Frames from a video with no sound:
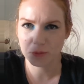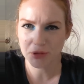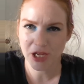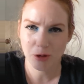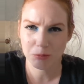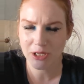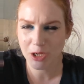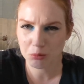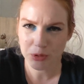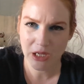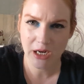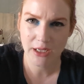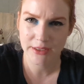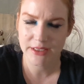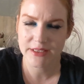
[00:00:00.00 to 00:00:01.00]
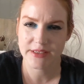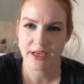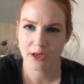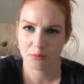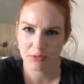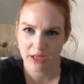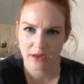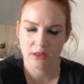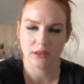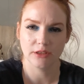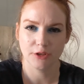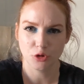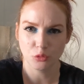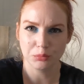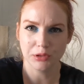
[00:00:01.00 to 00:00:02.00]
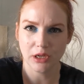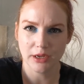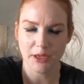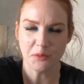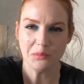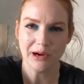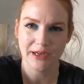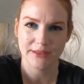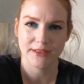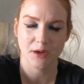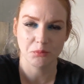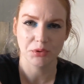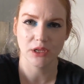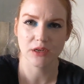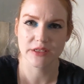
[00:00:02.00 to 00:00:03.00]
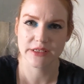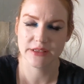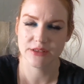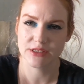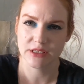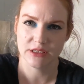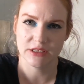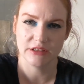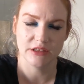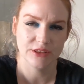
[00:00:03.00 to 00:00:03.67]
blah, blah, blah, the same, like, little pluggy part that plugs into